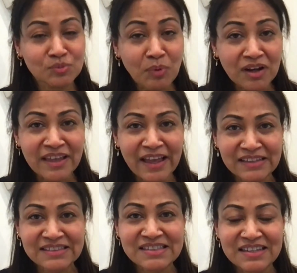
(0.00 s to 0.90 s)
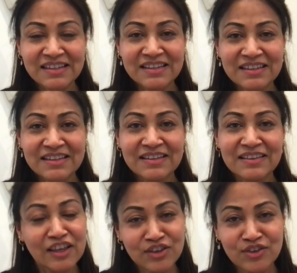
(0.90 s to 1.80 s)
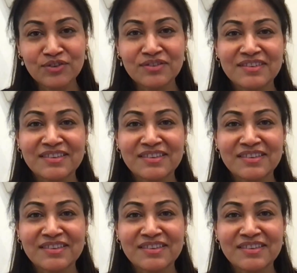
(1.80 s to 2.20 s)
podcast. Thank you.